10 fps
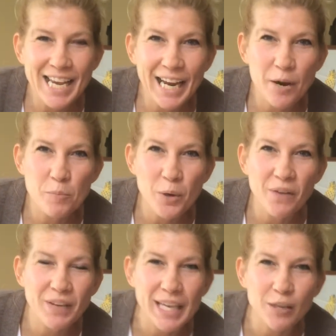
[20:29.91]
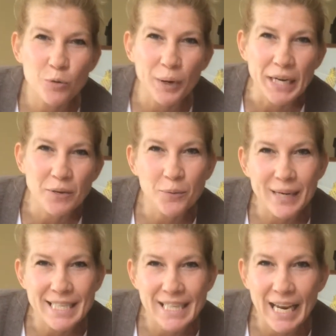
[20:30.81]
I hope you have a great,
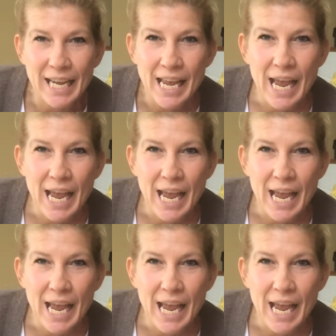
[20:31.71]
great day,